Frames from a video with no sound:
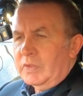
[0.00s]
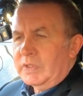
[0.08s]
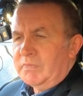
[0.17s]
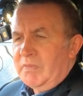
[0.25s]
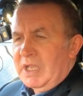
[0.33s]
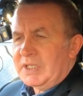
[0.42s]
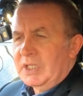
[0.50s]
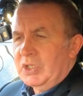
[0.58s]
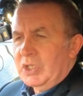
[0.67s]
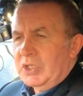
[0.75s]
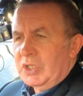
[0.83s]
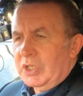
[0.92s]

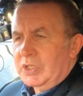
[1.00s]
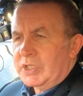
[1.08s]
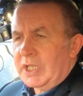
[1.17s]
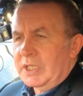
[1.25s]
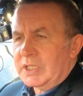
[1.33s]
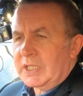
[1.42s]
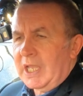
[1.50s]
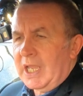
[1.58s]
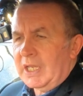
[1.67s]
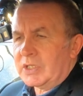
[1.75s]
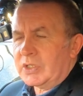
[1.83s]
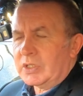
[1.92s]
Messages, you can send
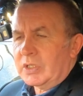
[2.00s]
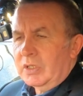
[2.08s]
texts.